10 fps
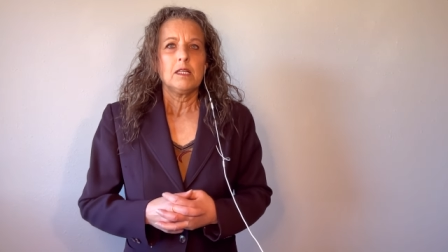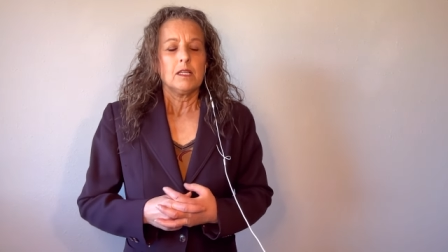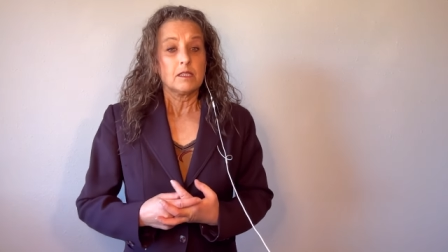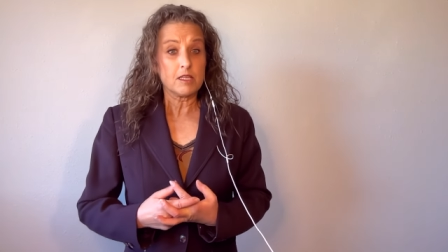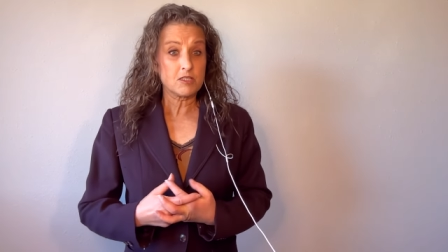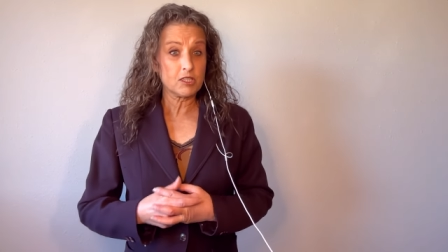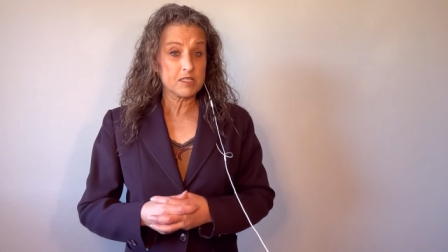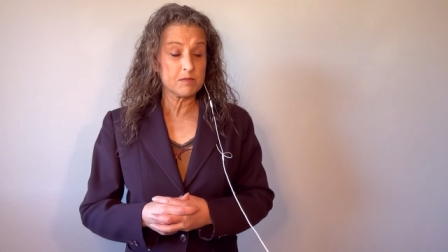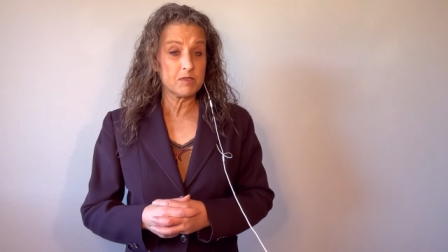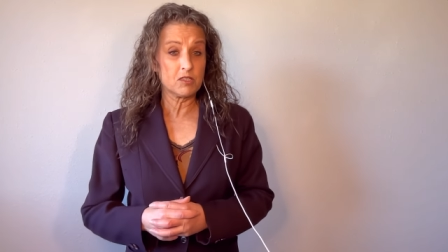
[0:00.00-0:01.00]
let's look at
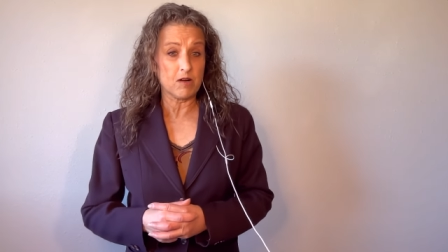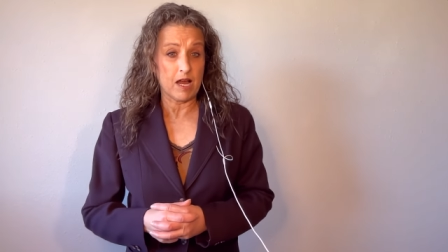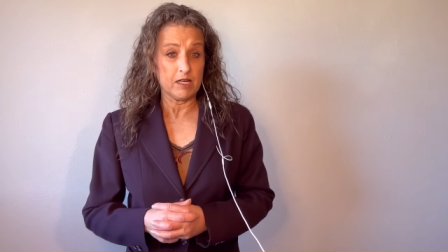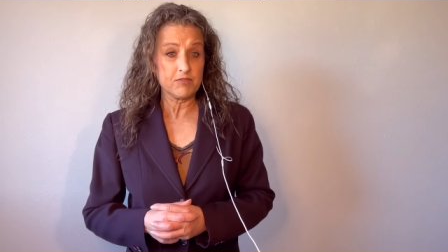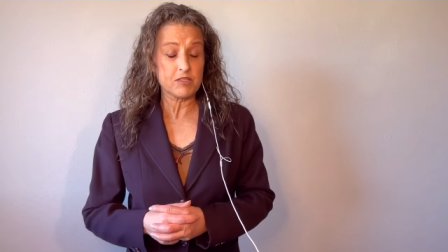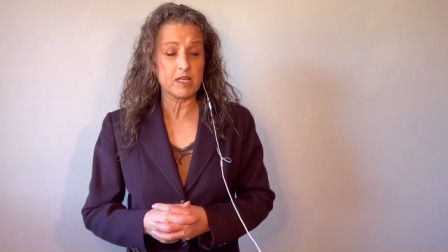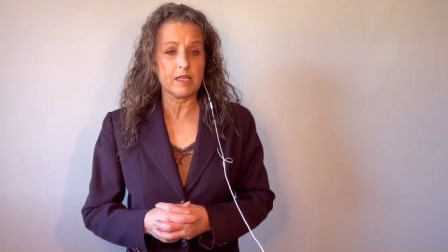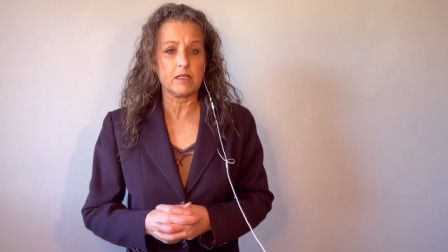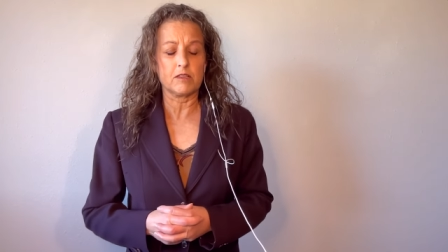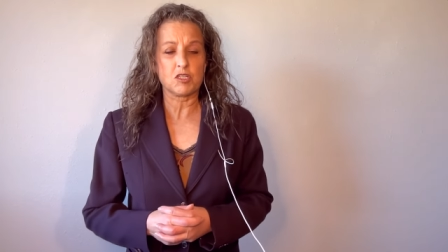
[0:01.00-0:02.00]
some of the graphs,
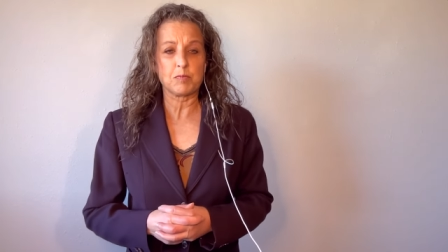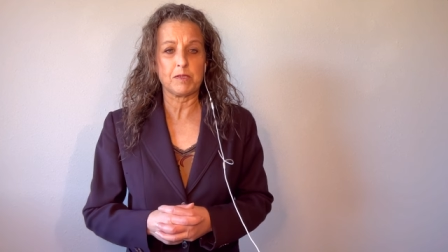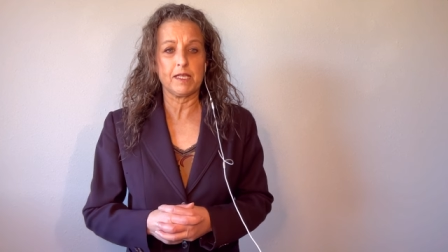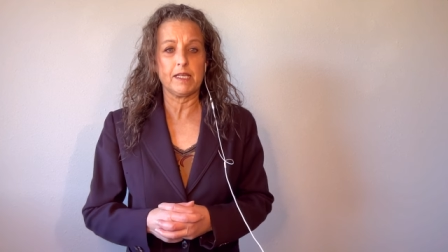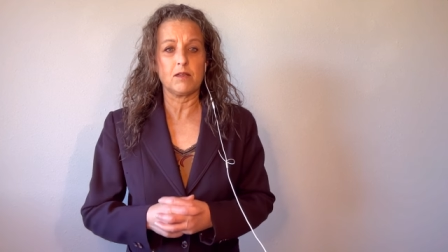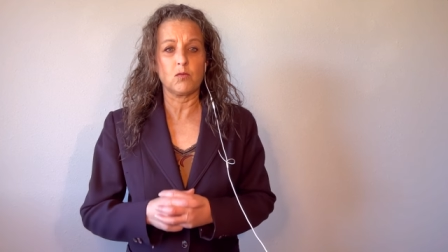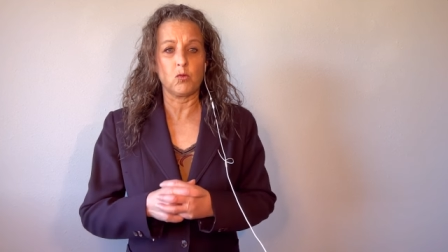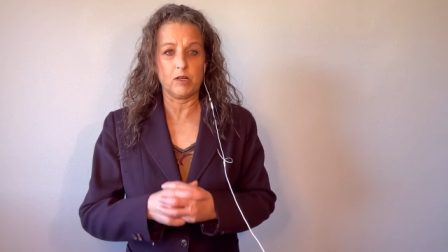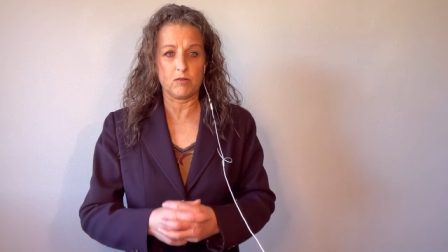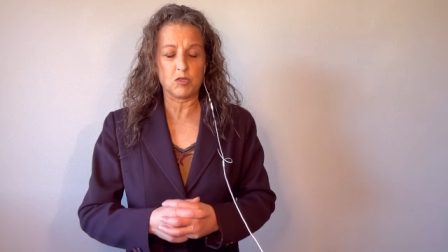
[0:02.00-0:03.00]
and I'll explain
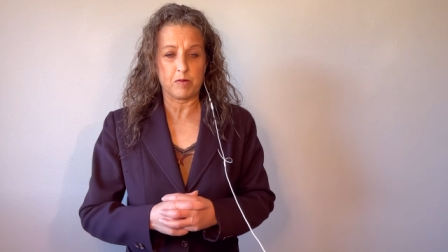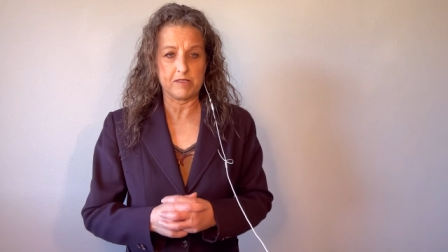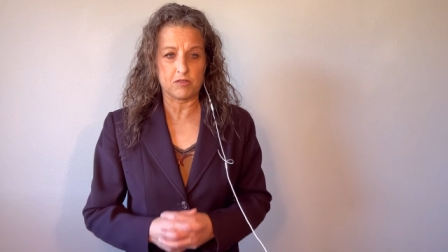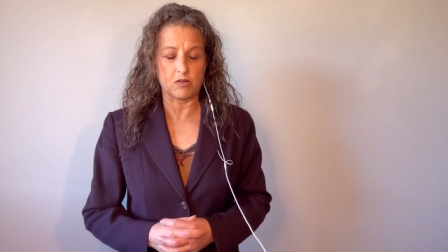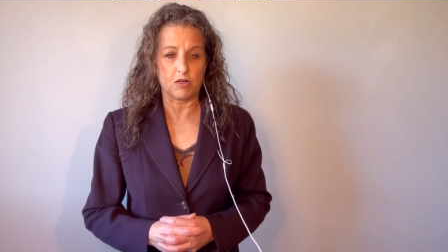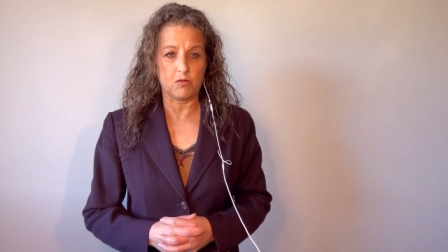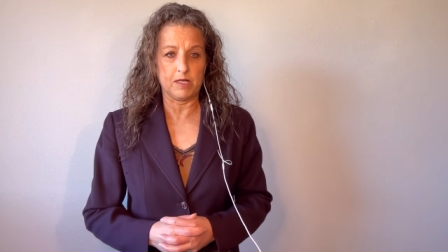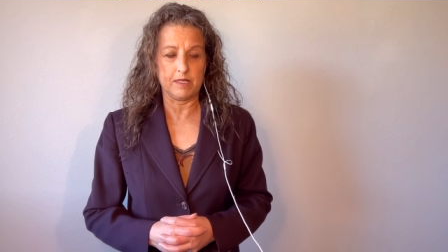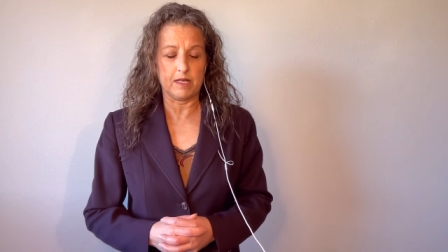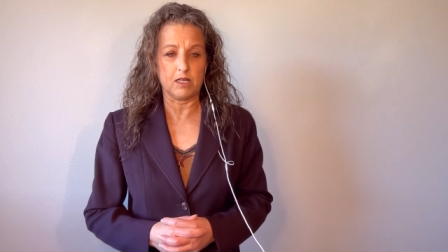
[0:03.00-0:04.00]
where those prices are
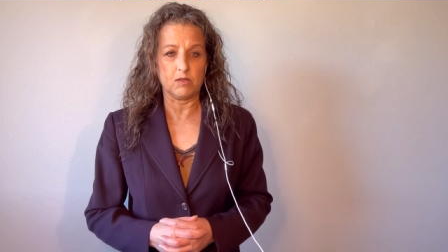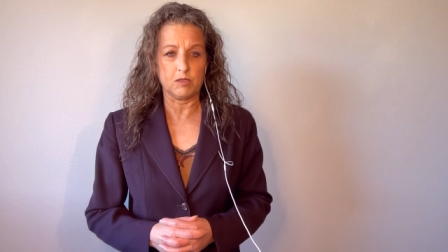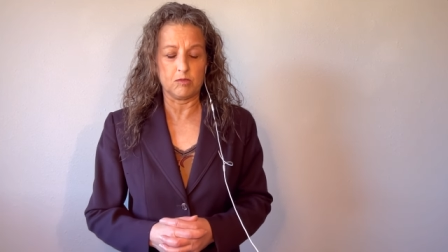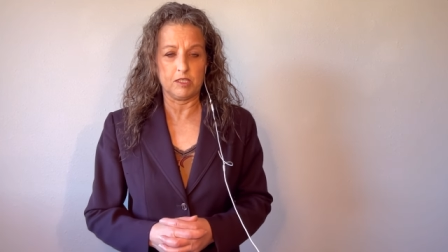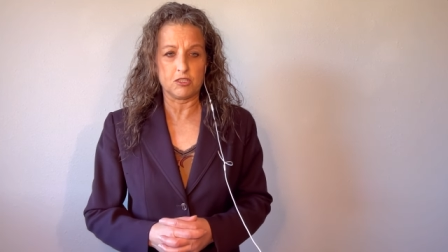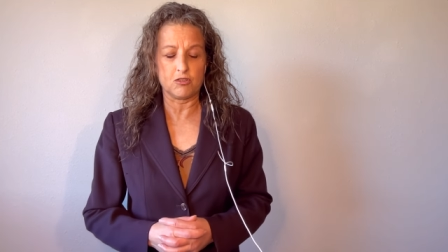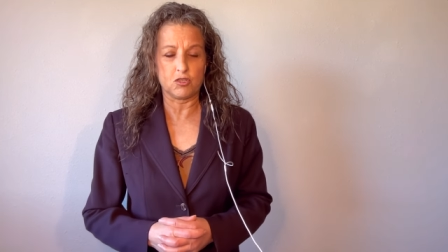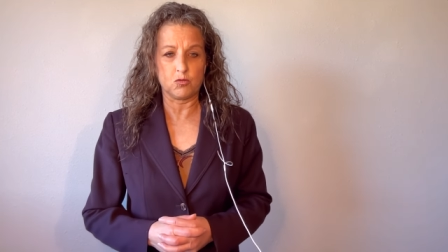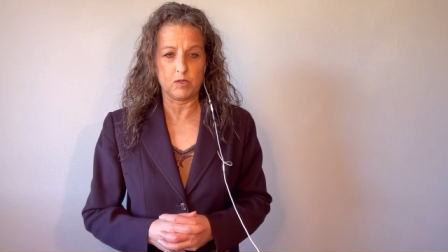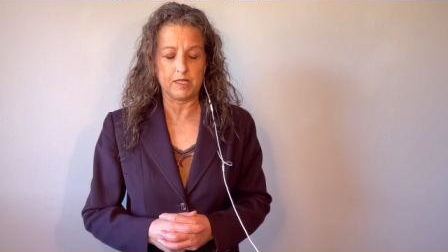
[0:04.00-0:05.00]
right now in relation
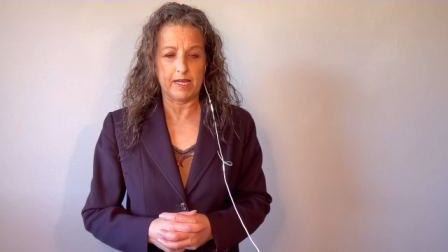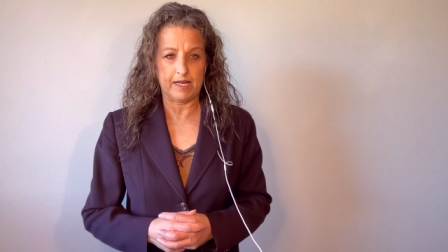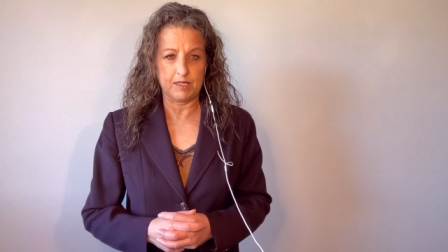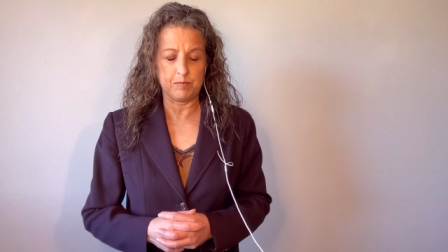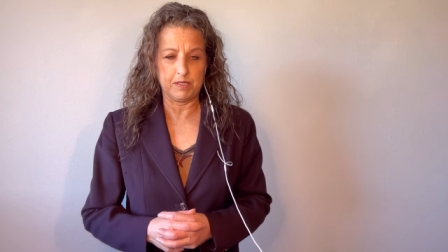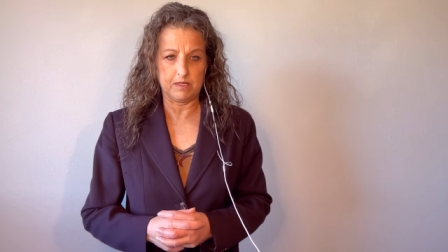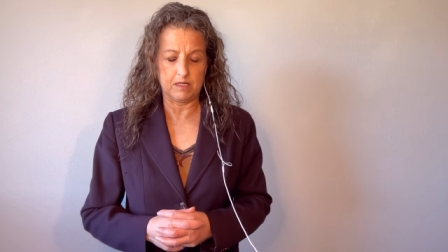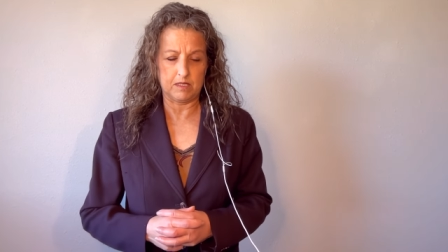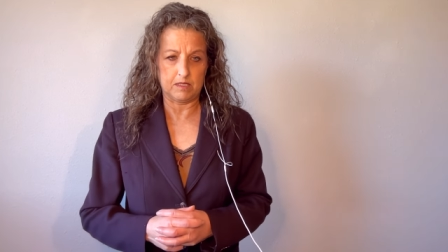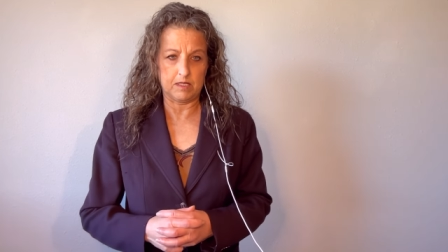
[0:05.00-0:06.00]
to where they had been
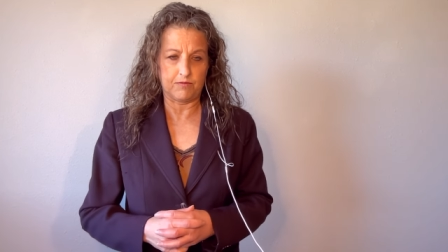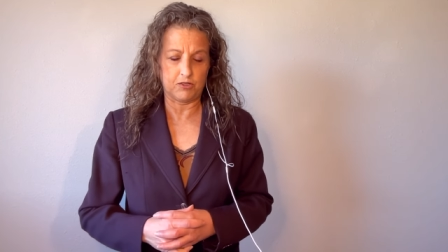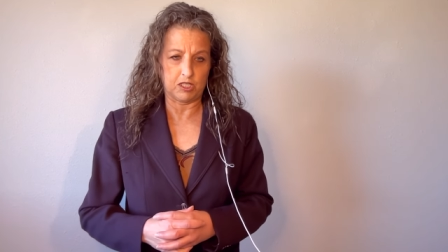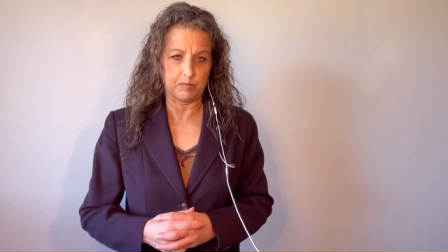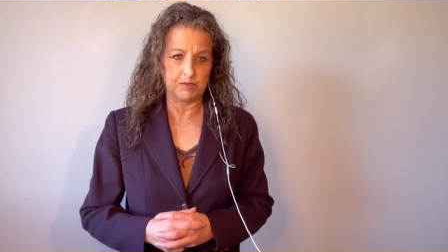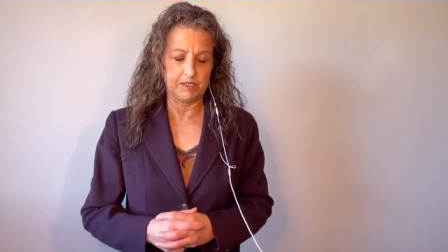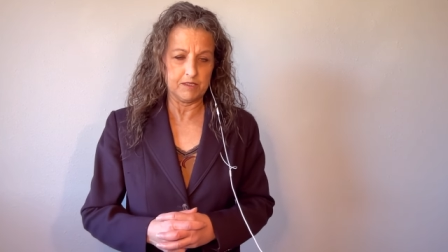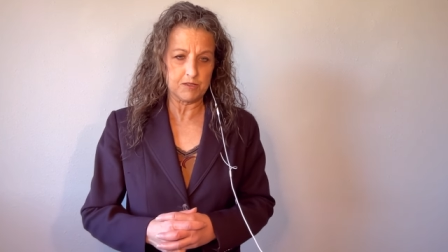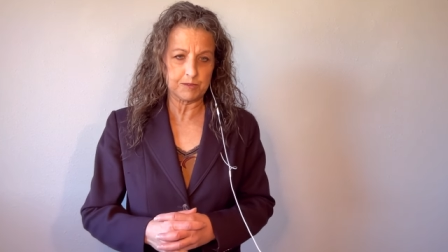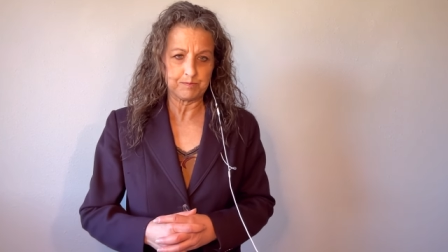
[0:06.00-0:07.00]
for a couple
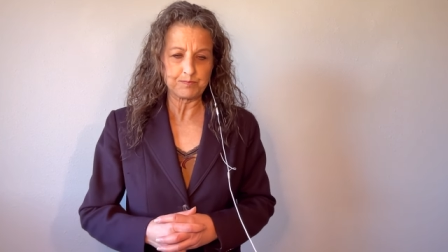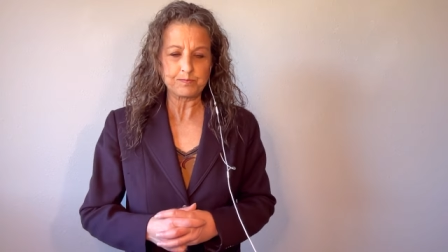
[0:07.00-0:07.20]
years.